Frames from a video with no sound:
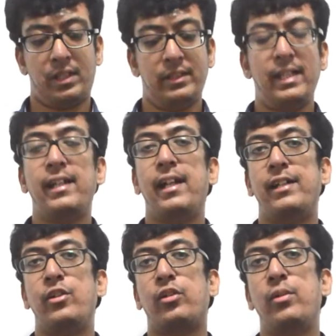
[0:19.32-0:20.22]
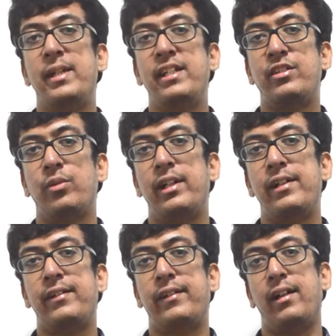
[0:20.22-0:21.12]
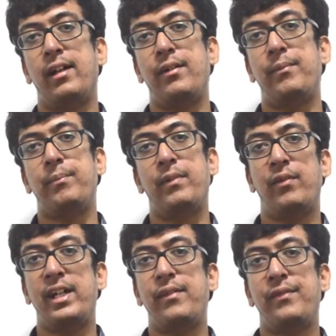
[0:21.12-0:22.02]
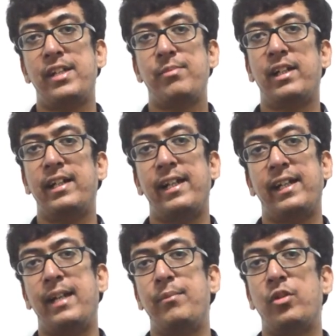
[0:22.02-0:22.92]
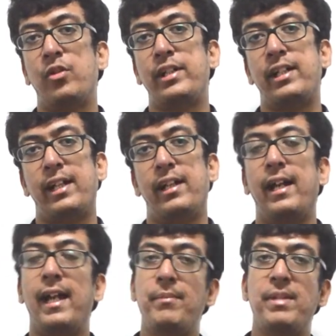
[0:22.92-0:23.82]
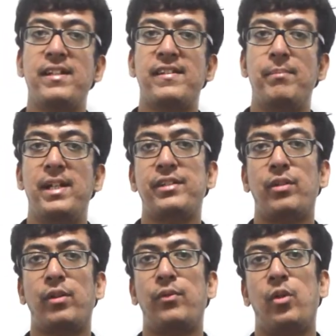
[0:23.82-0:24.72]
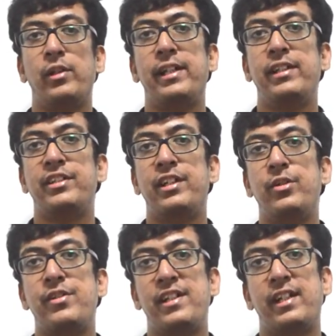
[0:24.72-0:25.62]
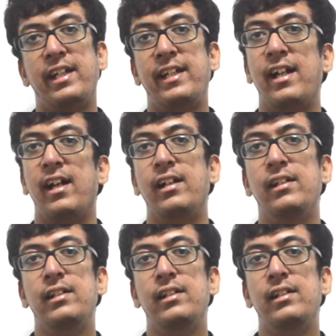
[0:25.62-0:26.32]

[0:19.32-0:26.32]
Then I talked to many students via Facebook and I came to know that NB is the best out of all the institutes in India.